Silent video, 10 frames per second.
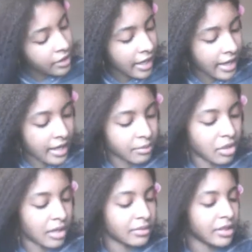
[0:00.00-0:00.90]
day, I
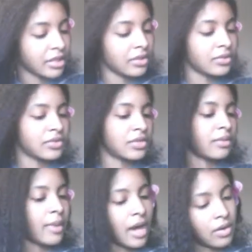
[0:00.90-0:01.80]
probably use
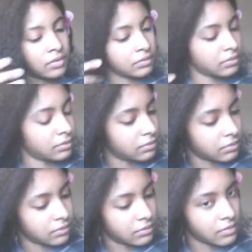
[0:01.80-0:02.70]
about
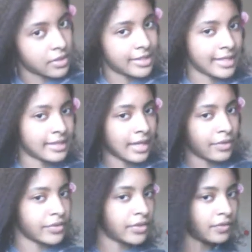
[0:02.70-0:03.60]
6
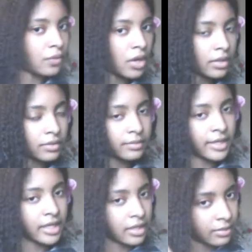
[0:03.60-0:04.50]
ounces of water on
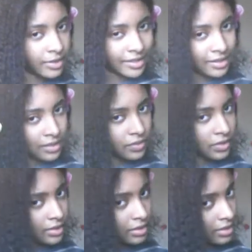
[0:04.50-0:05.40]
my hair because that's what this